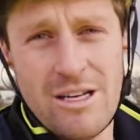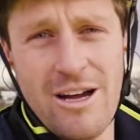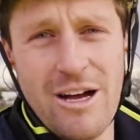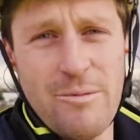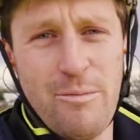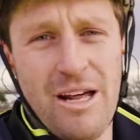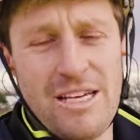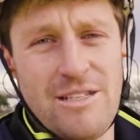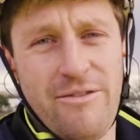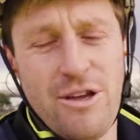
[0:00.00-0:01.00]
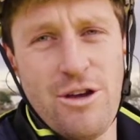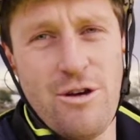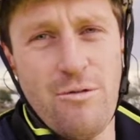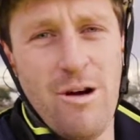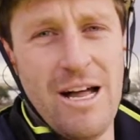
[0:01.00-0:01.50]
going in place for
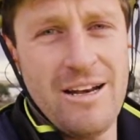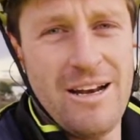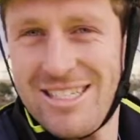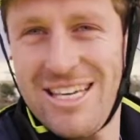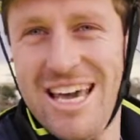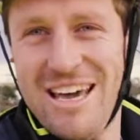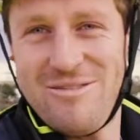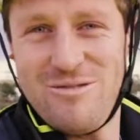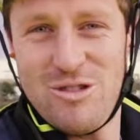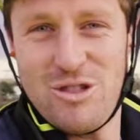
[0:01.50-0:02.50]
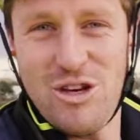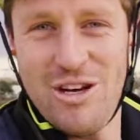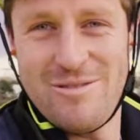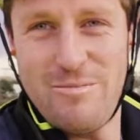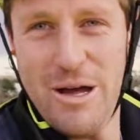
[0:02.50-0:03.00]
Unit 1. Yeah, it's
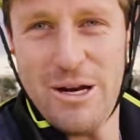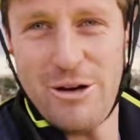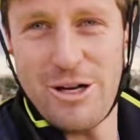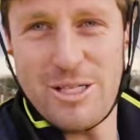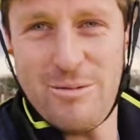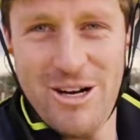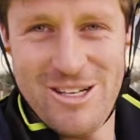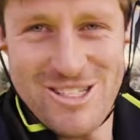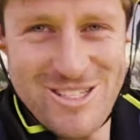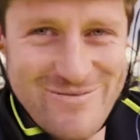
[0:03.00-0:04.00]
good. Been a good experience.